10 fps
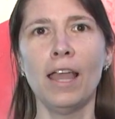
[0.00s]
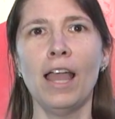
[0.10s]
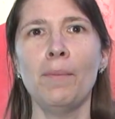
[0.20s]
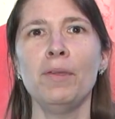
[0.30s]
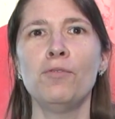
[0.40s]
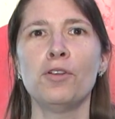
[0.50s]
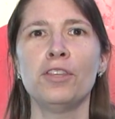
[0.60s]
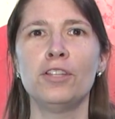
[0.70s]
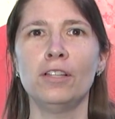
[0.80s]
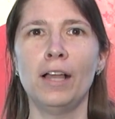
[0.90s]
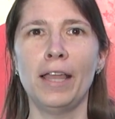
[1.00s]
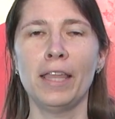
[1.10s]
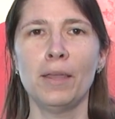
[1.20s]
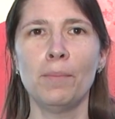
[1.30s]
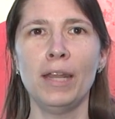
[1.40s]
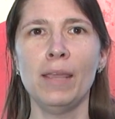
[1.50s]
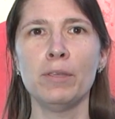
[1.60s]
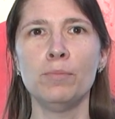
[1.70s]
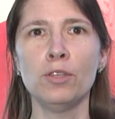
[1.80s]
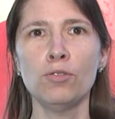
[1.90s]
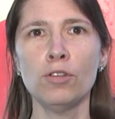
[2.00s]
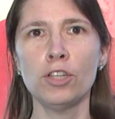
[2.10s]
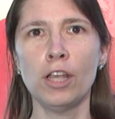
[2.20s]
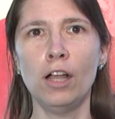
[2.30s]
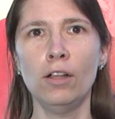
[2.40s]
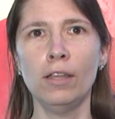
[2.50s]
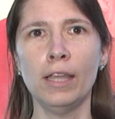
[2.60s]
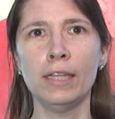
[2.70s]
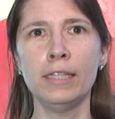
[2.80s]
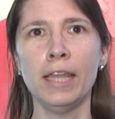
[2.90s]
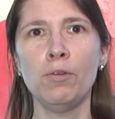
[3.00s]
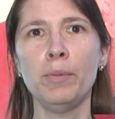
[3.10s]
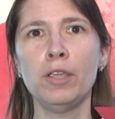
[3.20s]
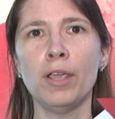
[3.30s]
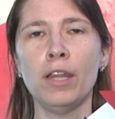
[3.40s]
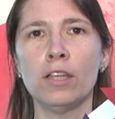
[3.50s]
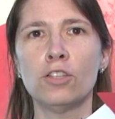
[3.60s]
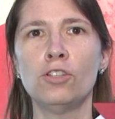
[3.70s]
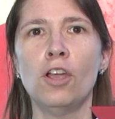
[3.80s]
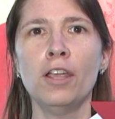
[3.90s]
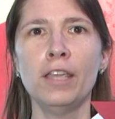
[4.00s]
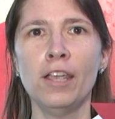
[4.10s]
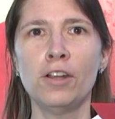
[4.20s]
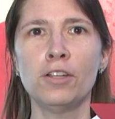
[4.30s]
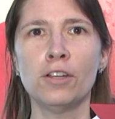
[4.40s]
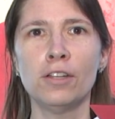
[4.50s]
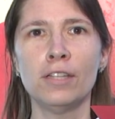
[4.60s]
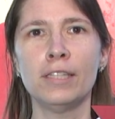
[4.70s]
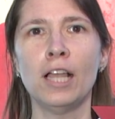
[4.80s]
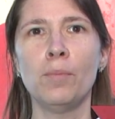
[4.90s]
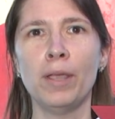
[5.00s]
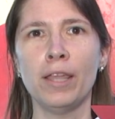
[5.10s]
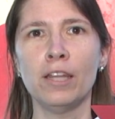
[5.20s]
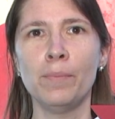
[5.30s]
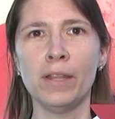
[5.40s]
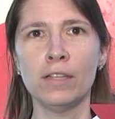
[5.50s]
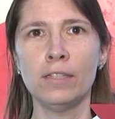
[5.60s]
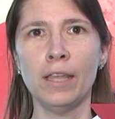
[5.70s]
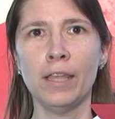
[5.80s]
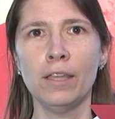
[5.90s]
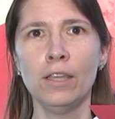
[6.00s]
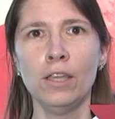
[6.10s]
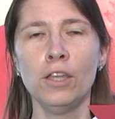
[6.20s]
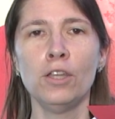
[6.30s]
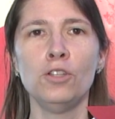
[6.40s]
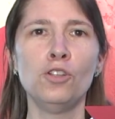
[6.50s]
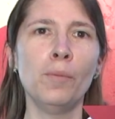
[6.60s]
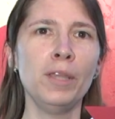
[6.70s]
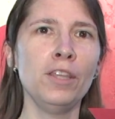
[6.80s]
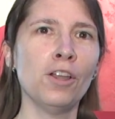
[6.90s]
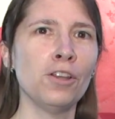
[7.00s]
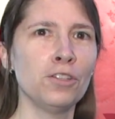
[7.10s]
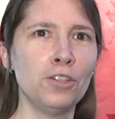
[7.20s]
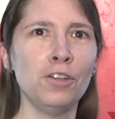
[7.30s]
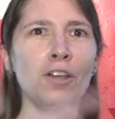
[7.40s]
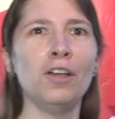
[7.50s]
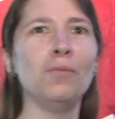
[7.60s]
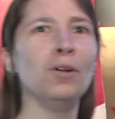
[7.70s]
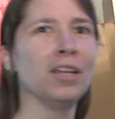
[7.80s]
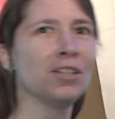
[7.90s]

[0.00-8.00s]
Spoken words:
Happy 4th of July. My name is Miss Rochelle, and today we'll be creating a star character to celebrate Independence Day. Join me in the art studio and we'll get